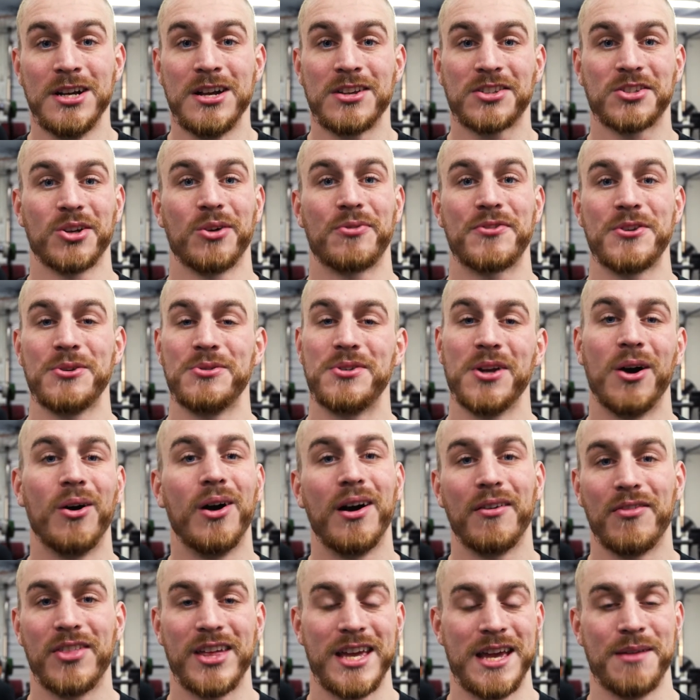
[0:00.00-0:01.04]
So if you don't
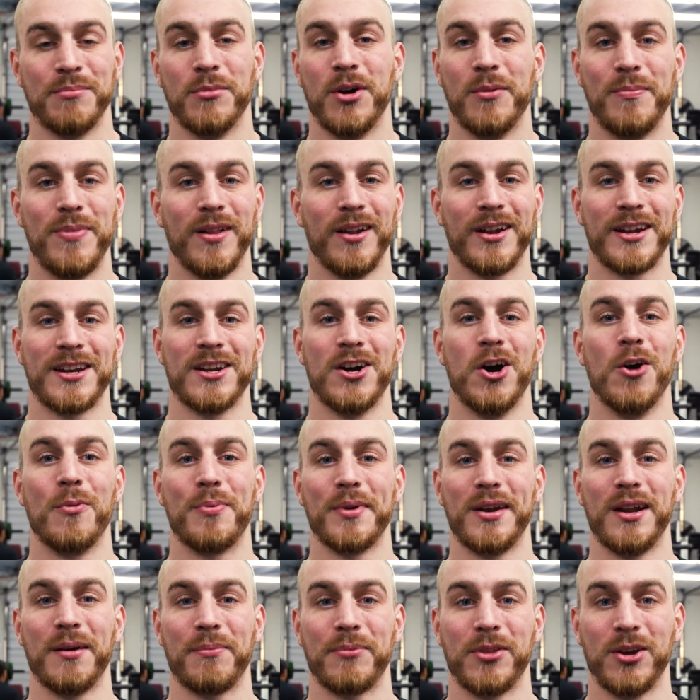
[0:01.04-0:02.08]
have the hip mobility to
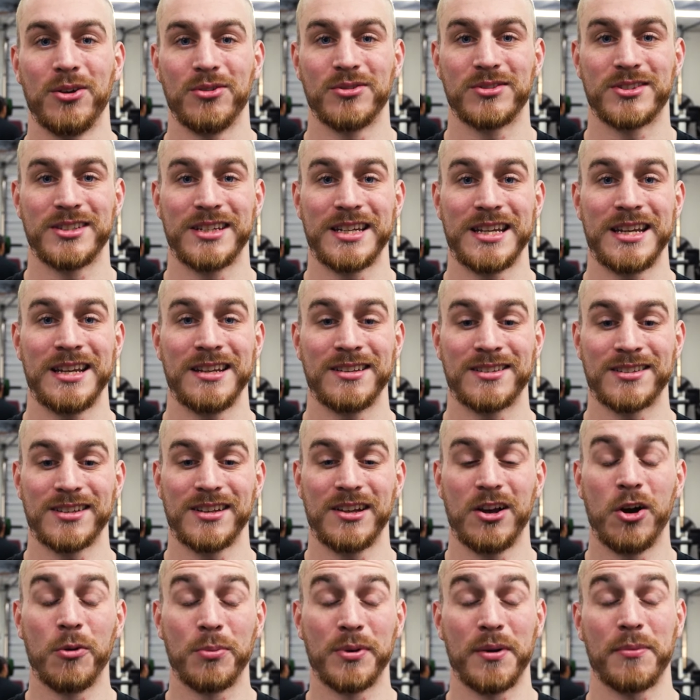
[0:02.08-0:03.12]
open up those knees,
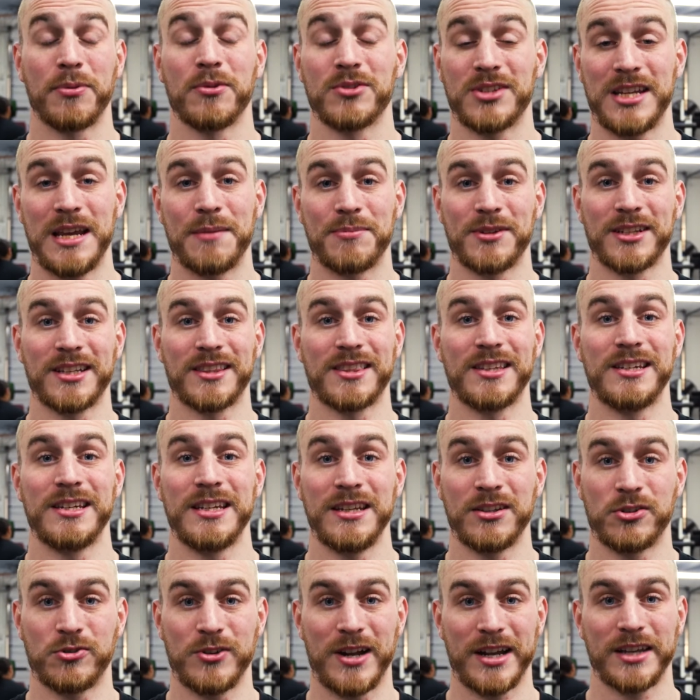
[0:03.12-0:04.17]
open up those hips and get the
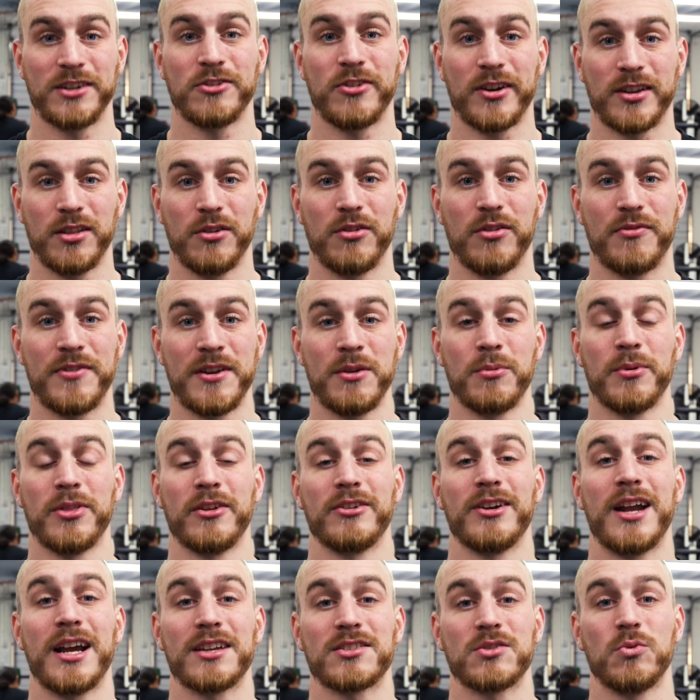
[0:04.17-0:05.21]
knees tracking directly over the feet when
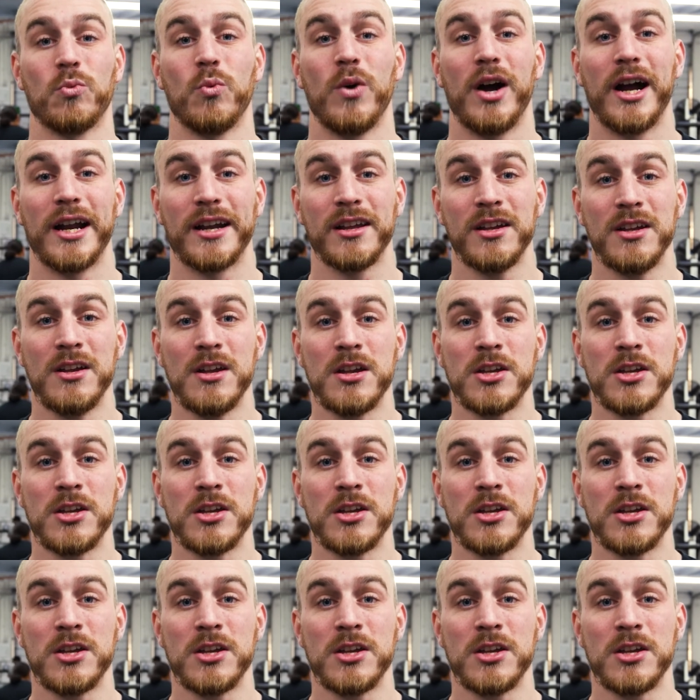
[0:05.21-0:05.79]
they're nice and wide,